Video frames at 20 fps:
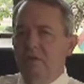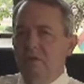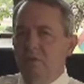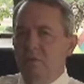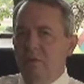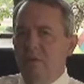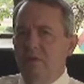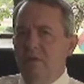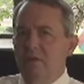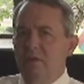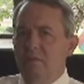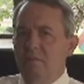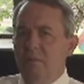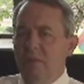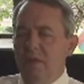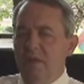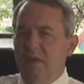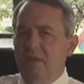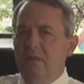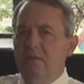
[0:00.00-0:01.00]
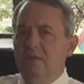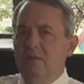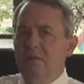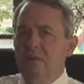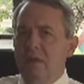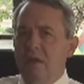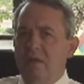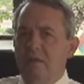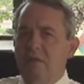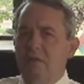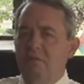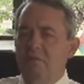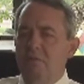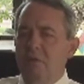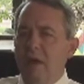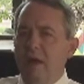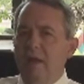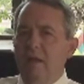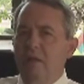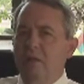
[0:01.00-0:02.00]
So what this means is that the
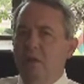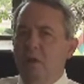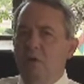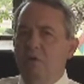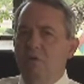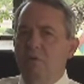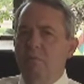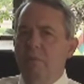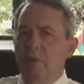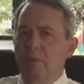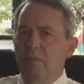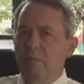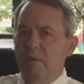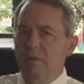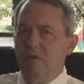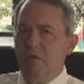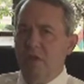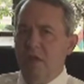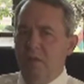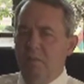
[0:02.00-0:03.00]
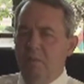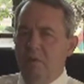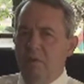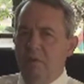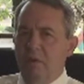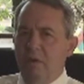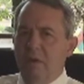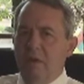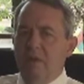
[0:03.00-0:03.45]
right lower pumping chamber